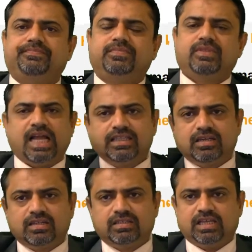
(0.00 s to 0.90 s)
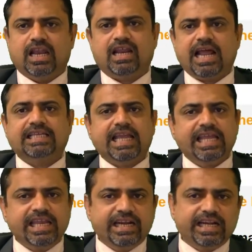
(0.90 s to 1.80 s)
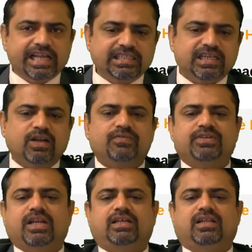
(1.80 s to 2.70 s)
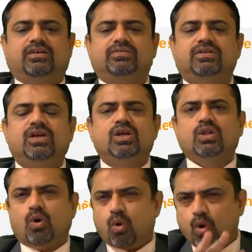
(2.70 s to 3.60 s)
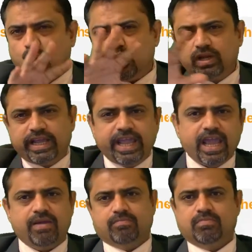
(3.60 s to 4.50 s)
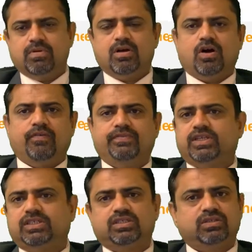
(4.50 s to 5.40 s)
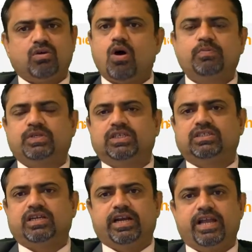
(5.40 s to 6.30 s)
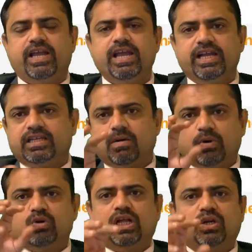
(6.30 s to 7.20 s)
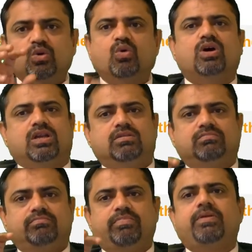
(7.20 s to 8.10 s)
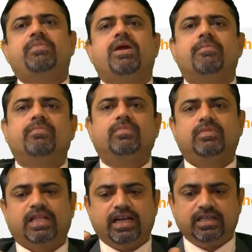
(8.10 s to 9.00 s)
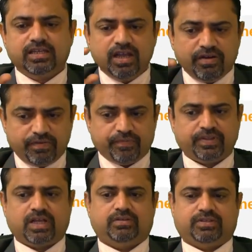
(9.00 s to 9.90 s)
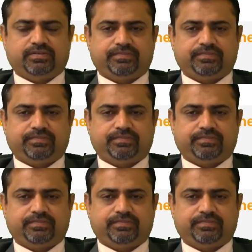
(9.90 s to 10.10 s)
neither the seller has any intention of selling the house. The whole game of this options trading is about that token premium, that is 50,000.